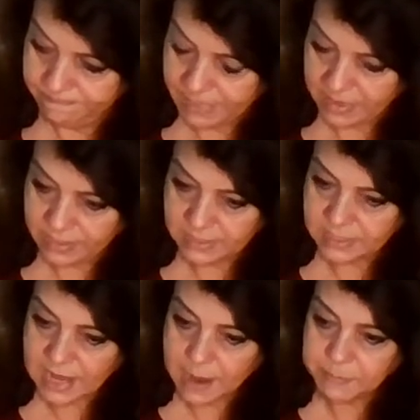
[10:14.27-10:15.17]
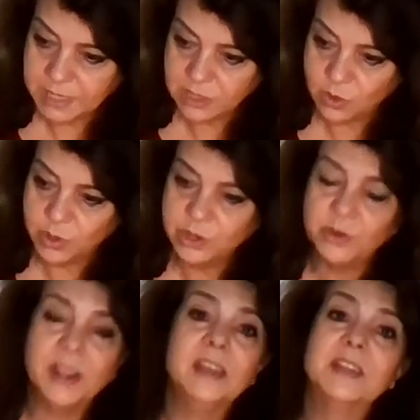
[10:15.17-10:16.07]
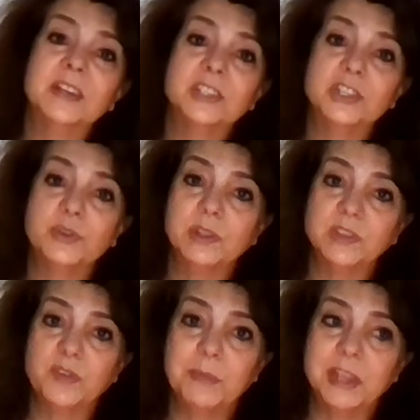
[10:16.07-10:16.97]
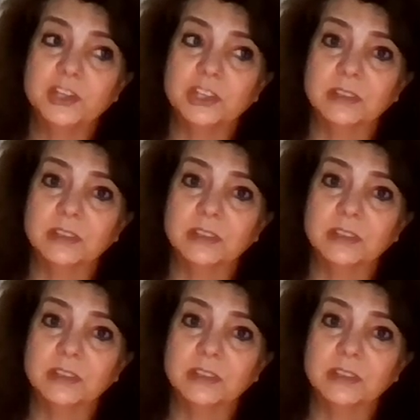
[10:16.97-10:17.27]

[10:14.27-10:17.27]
This is happening, though, in your 8th house of transformation.